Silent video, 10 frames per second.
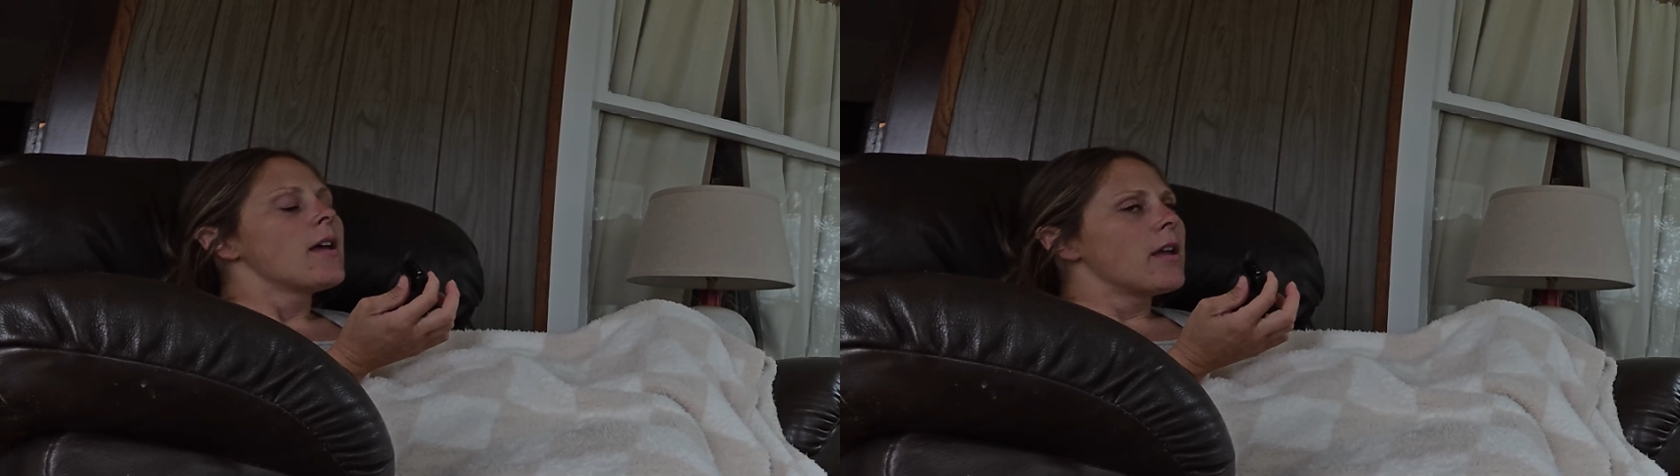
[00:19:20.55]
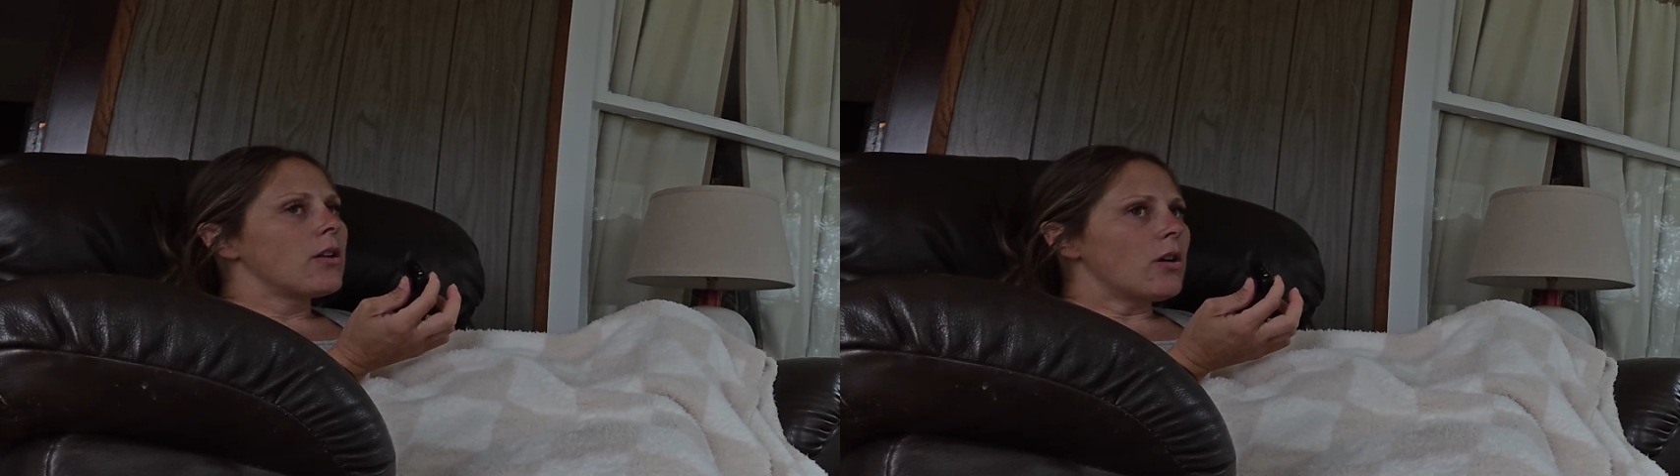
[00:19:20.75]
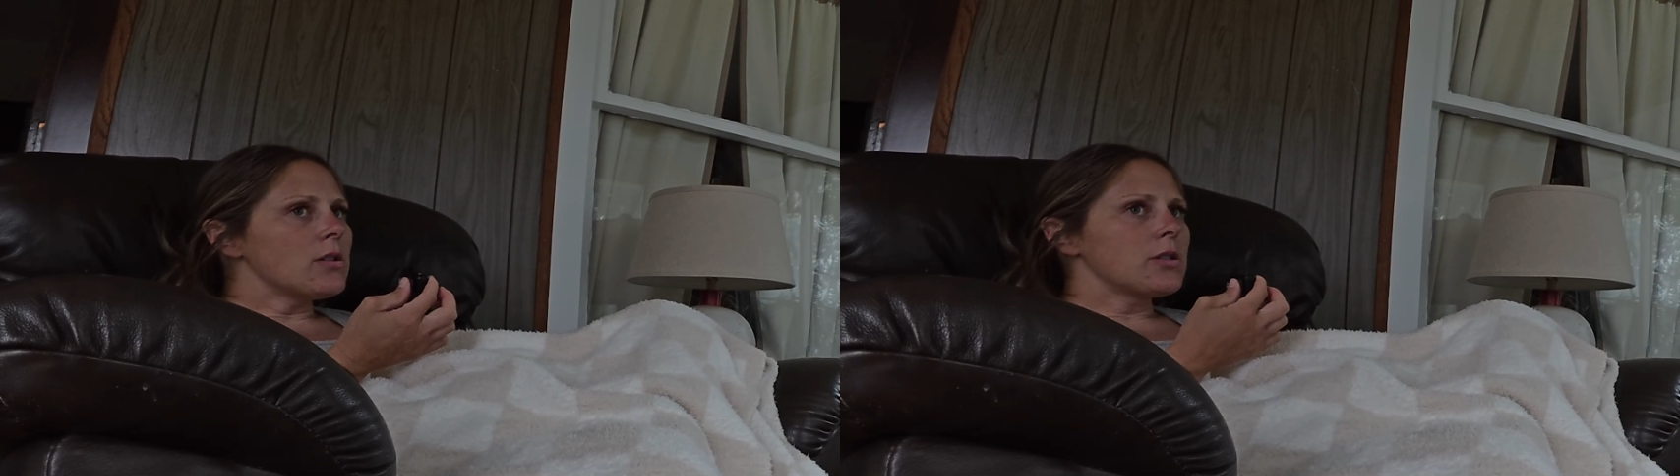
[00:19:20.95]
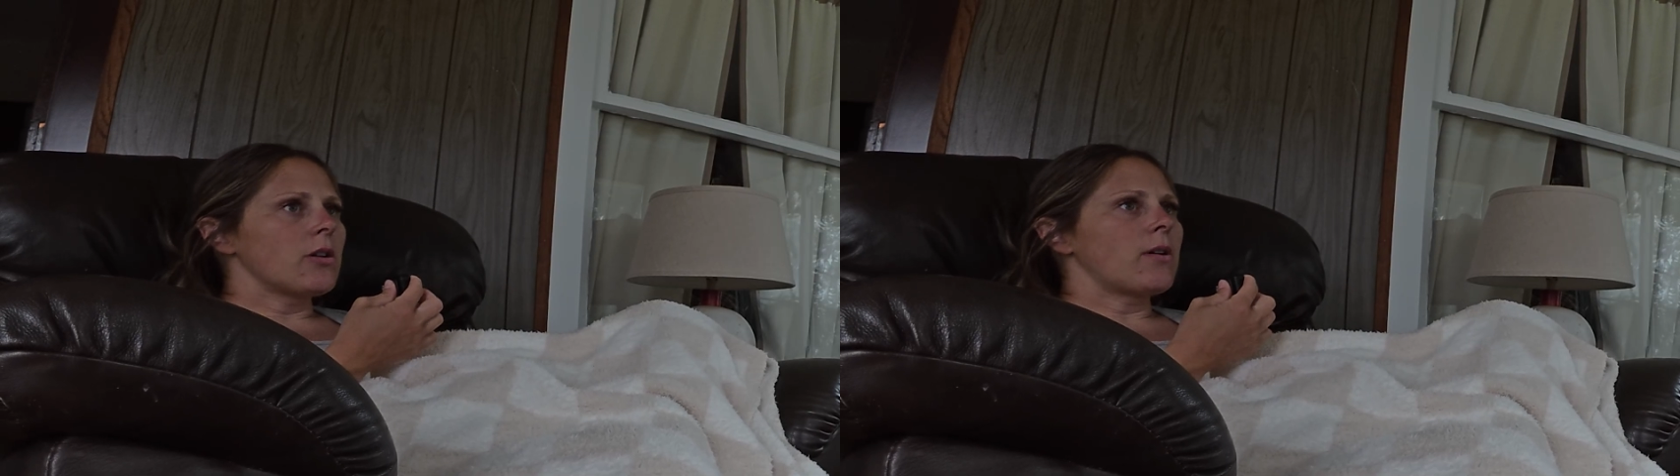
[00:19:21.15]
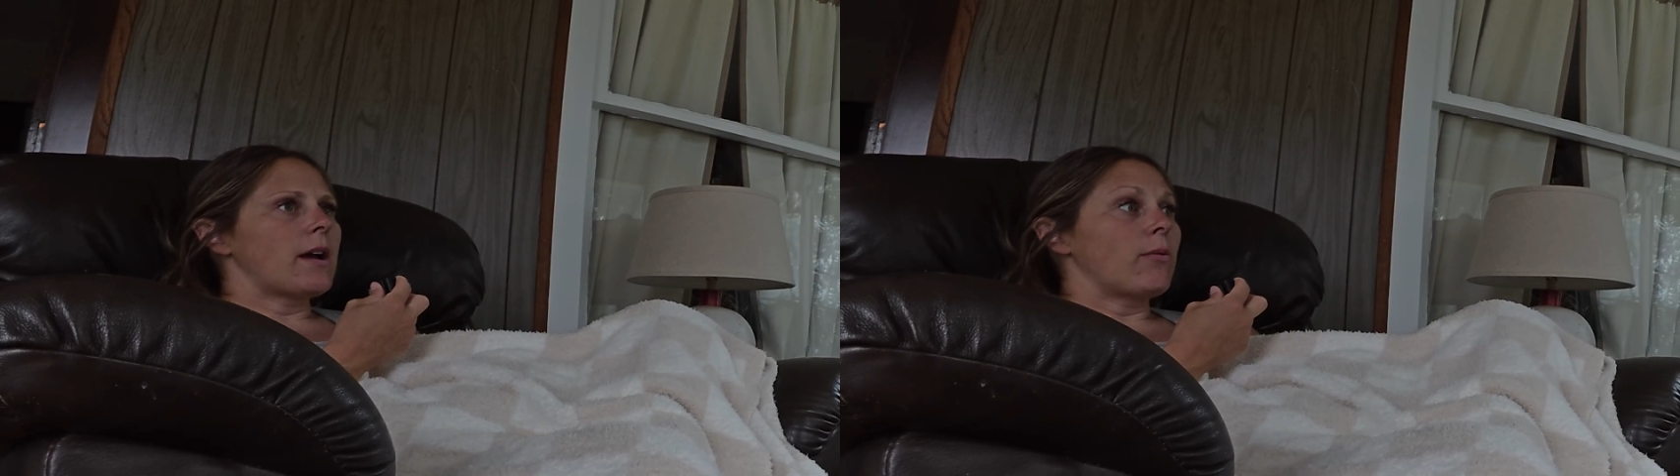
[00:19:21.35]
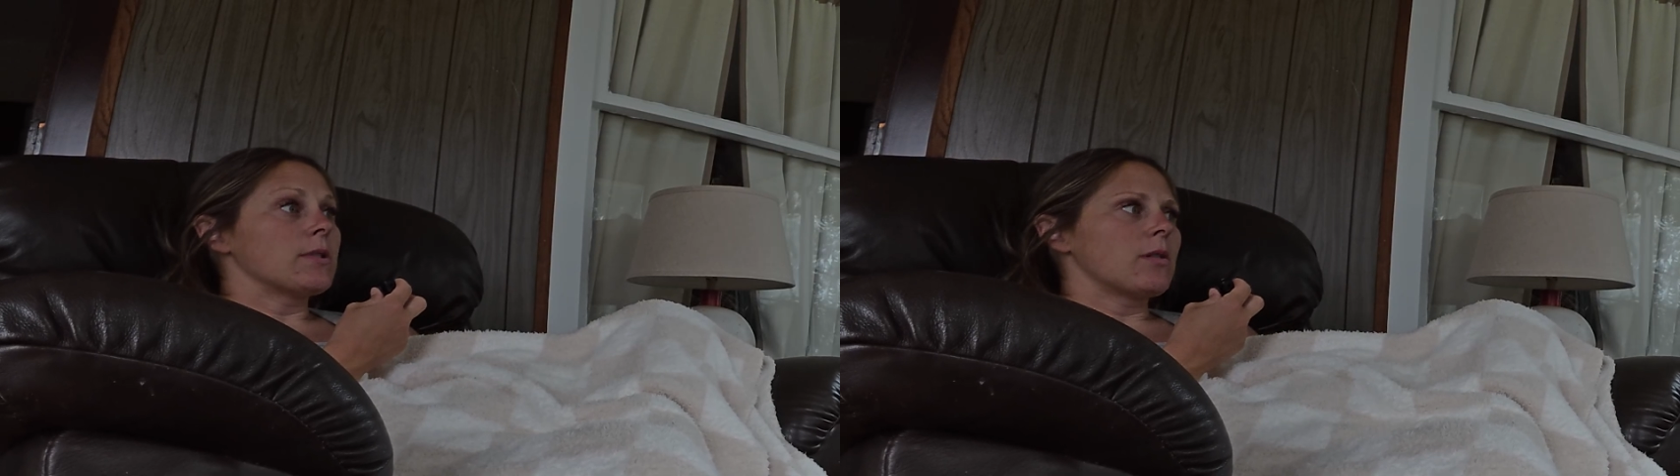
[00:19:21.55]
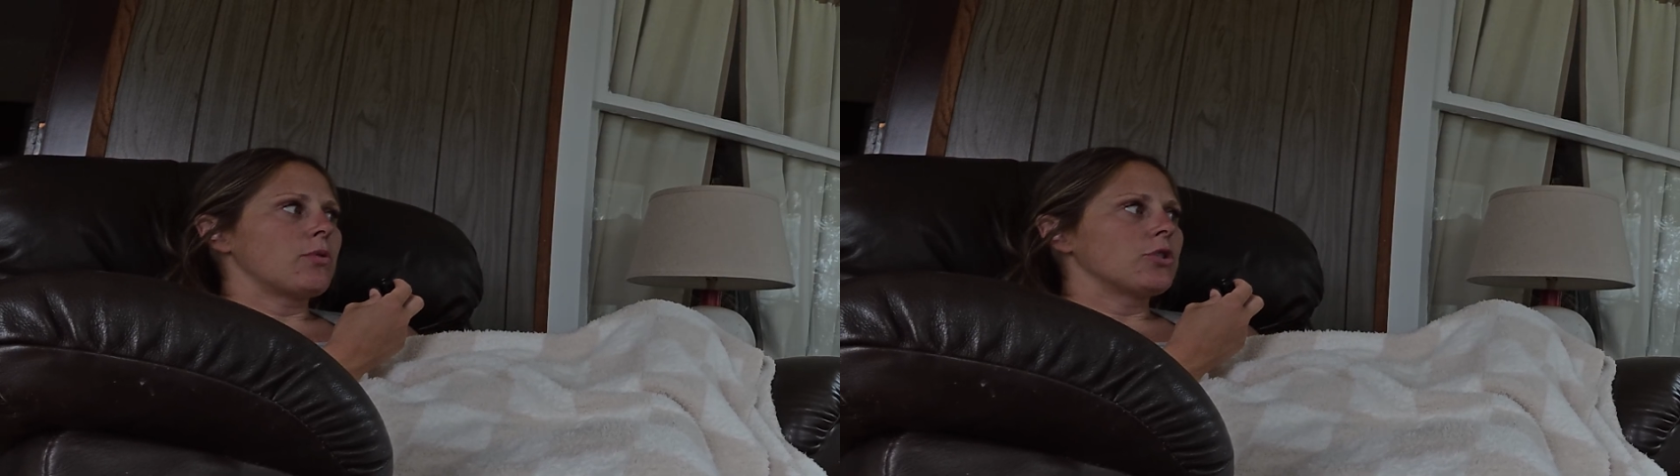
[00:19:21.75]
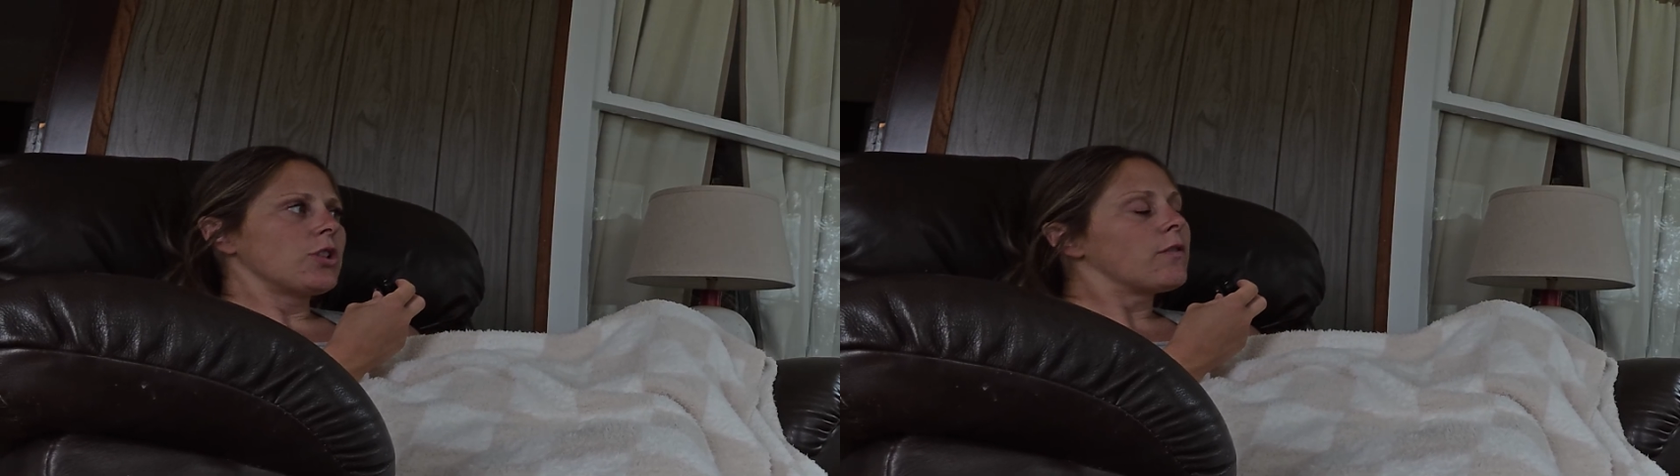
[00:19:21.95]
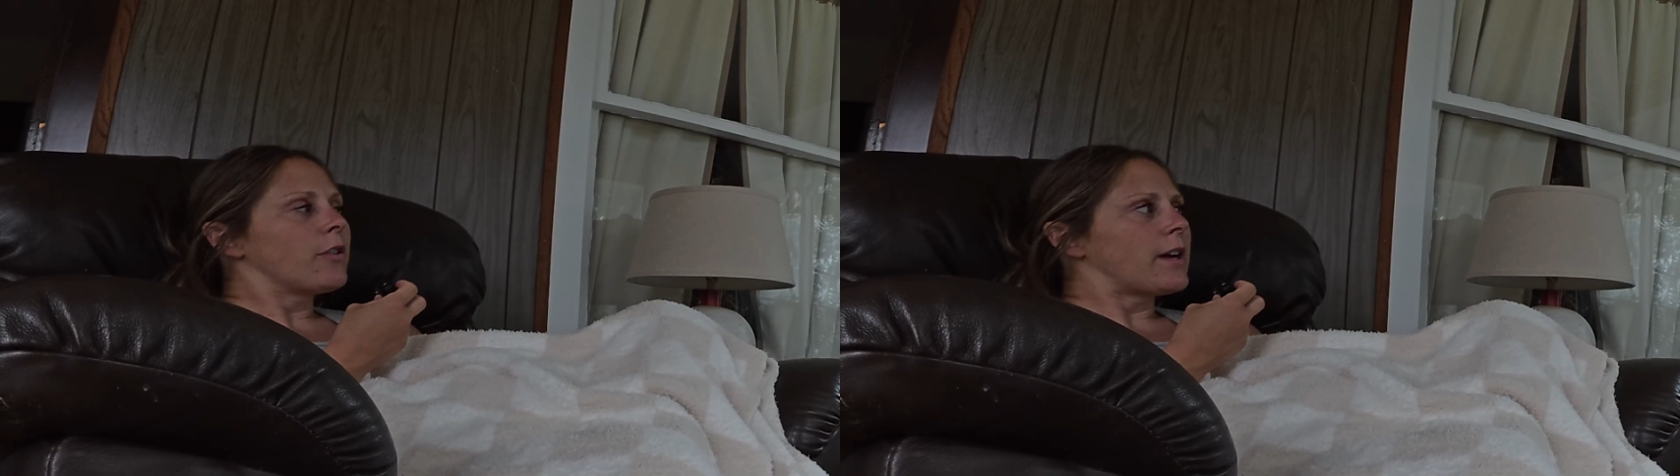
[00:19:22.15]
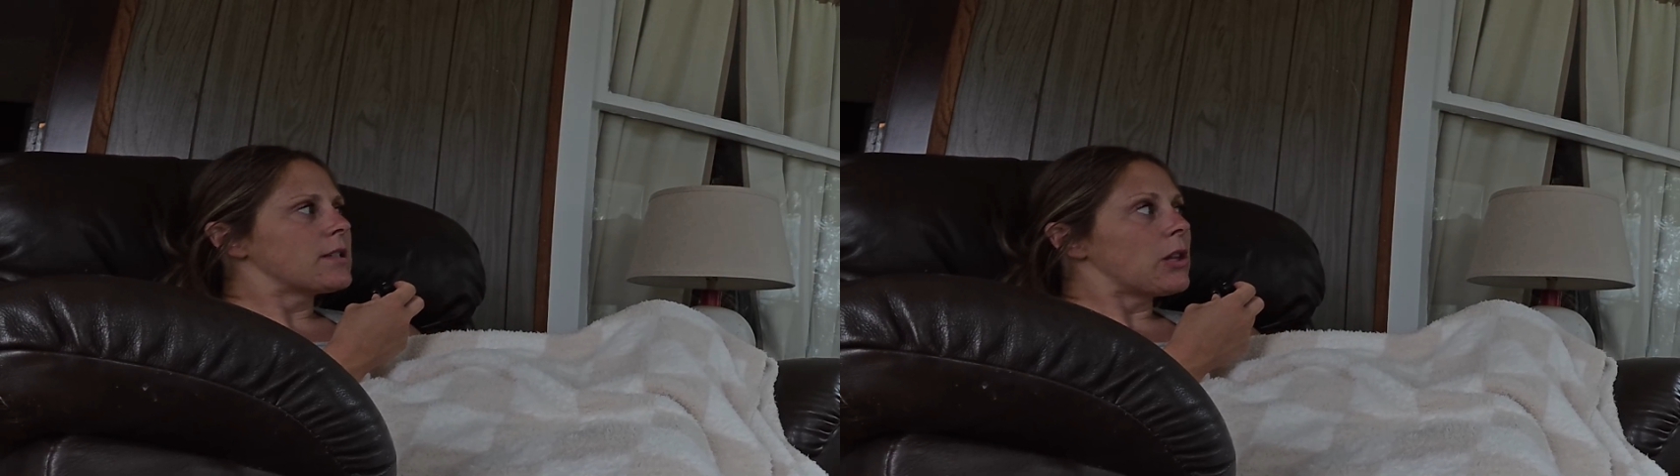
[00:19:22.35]
And also I wasn't pushing
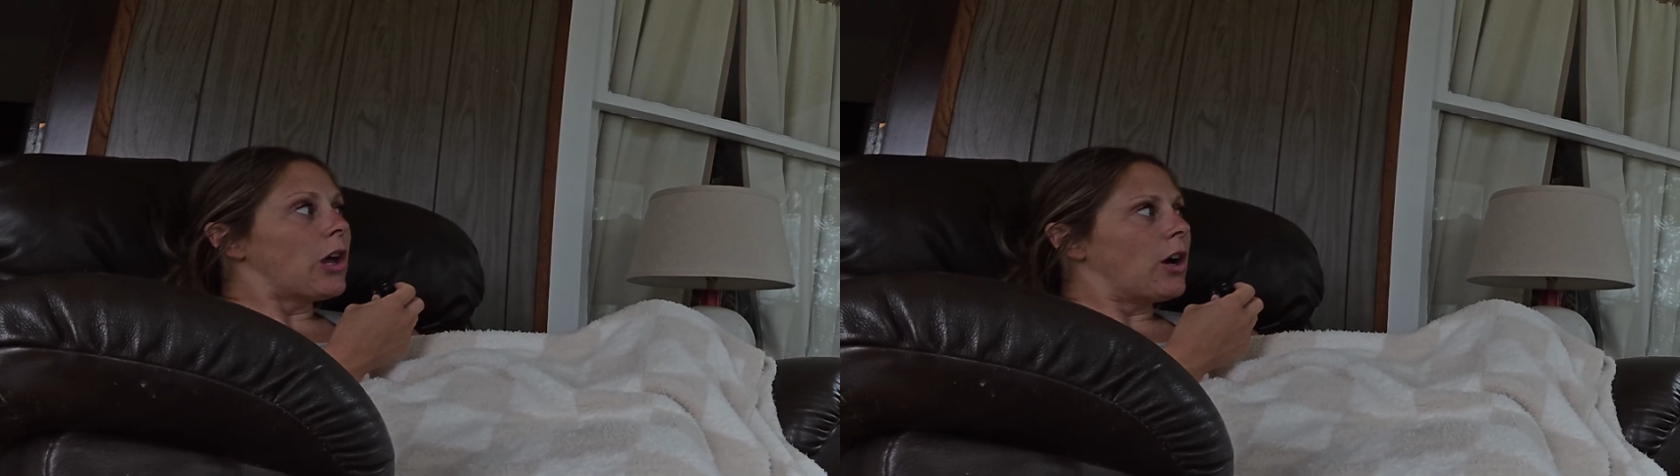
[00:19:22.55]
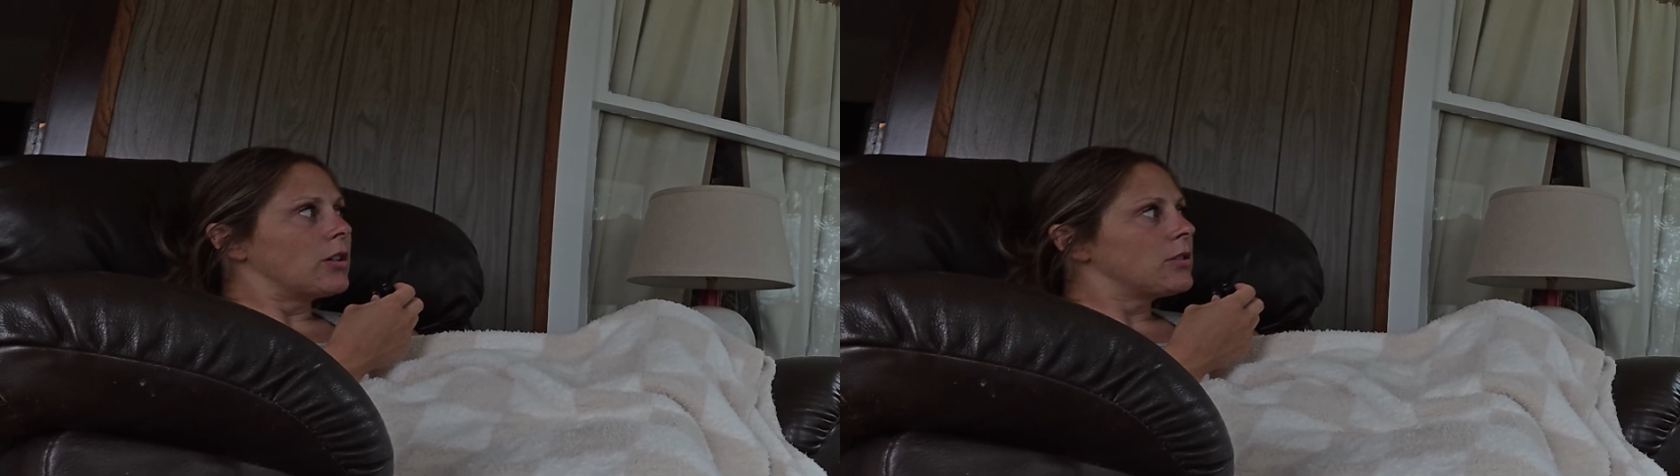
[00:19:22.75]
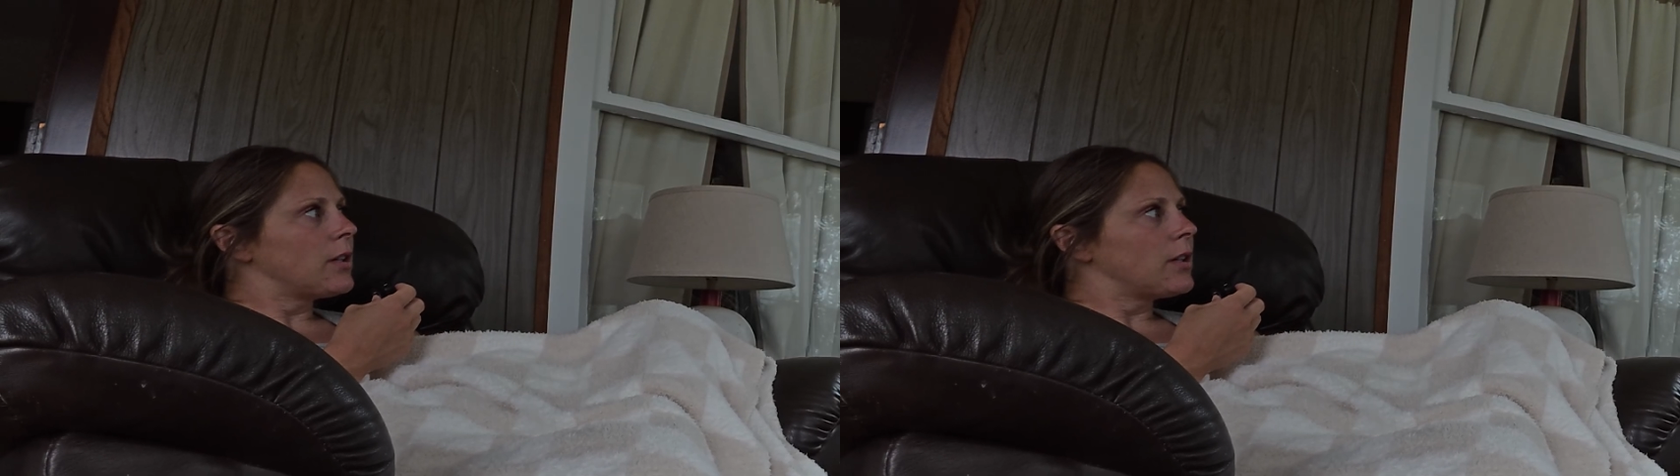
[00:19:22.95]
for as long.